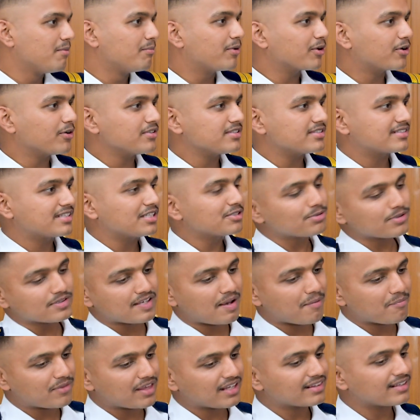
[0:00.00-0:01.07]
Because this was
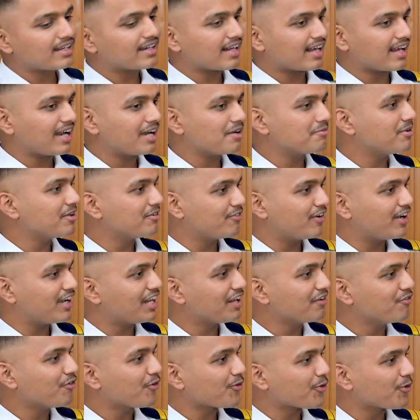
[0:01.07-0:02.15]
something that I had been
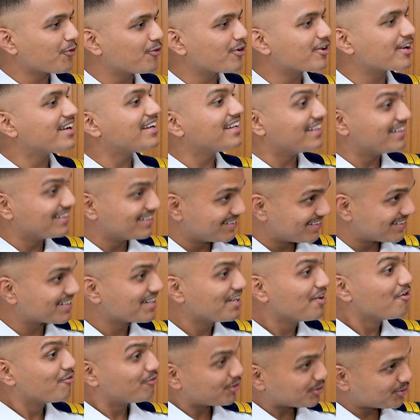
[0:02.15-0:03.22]
waiting for over a
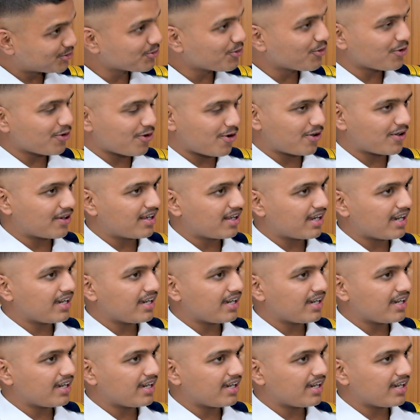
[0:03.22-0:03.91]
year. So long.